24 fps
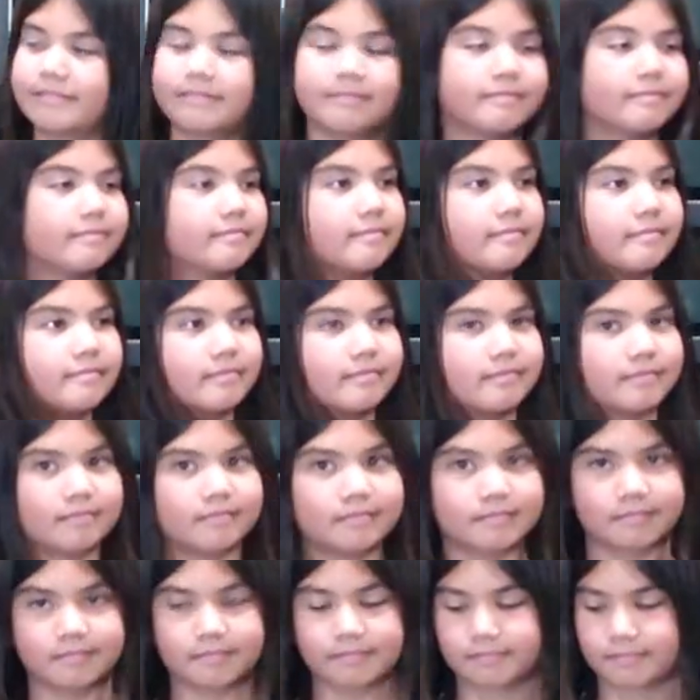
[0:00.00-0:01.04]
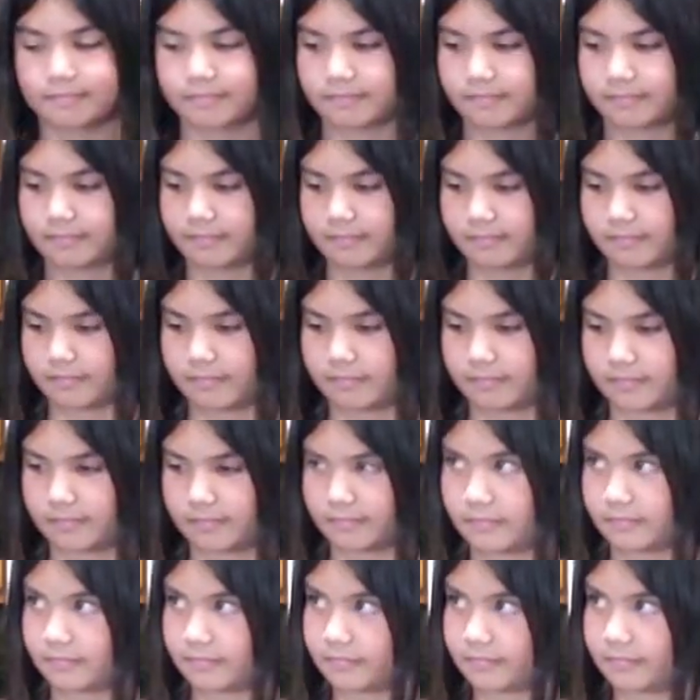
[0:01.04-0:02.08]

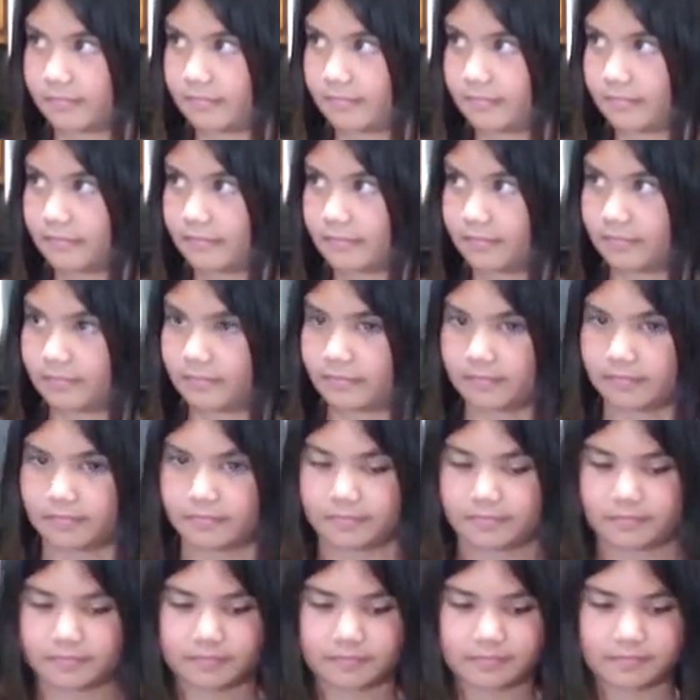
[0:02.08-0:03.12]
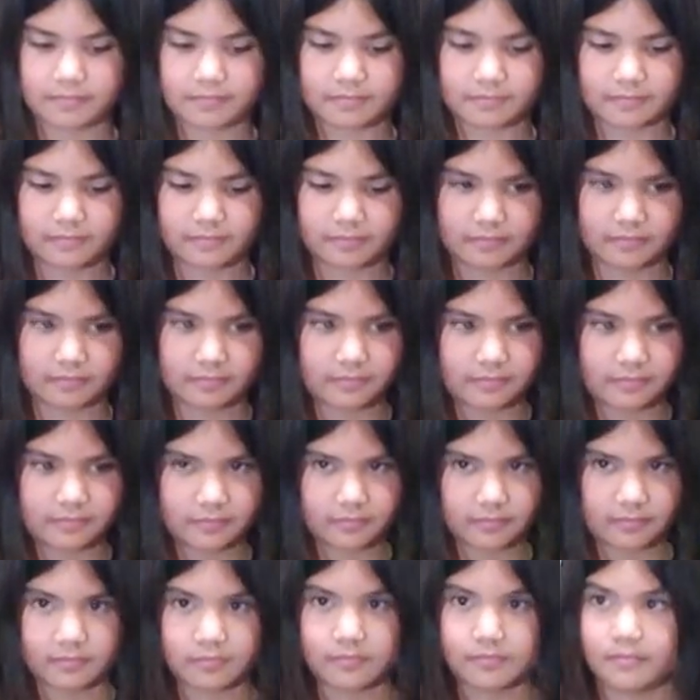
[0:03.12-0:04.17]

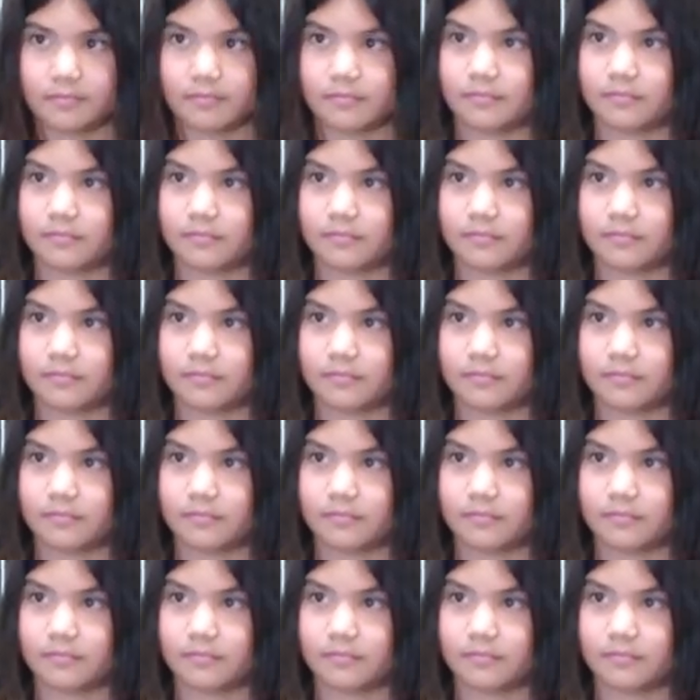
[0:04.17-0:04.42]
This person isn't speaking.